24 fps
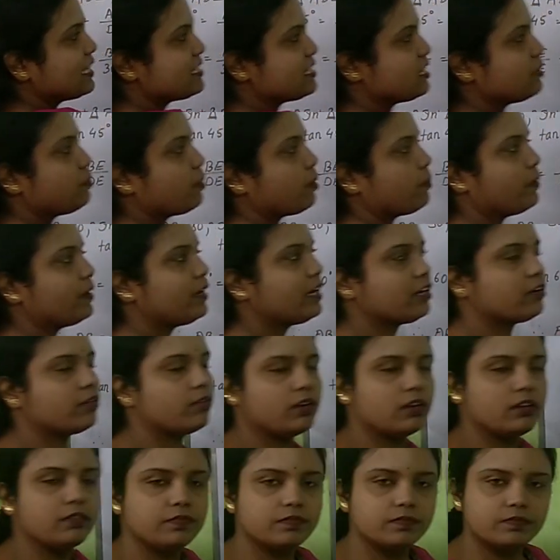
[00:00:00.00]
is the
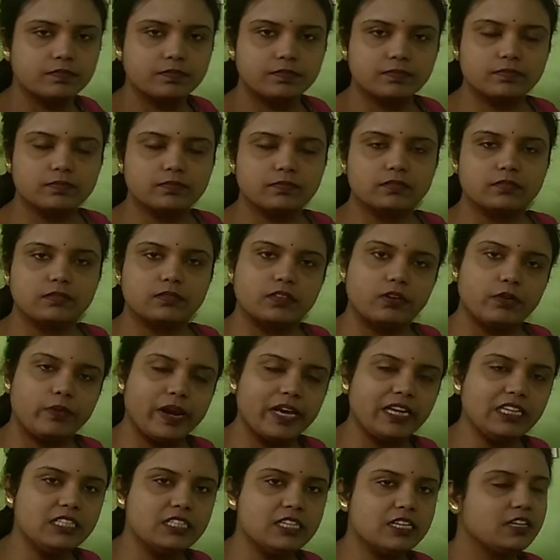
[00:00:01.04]
perpendicular,
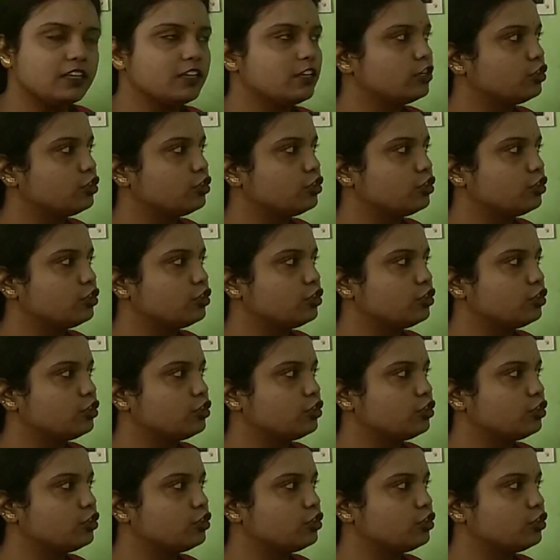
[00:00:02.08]
right?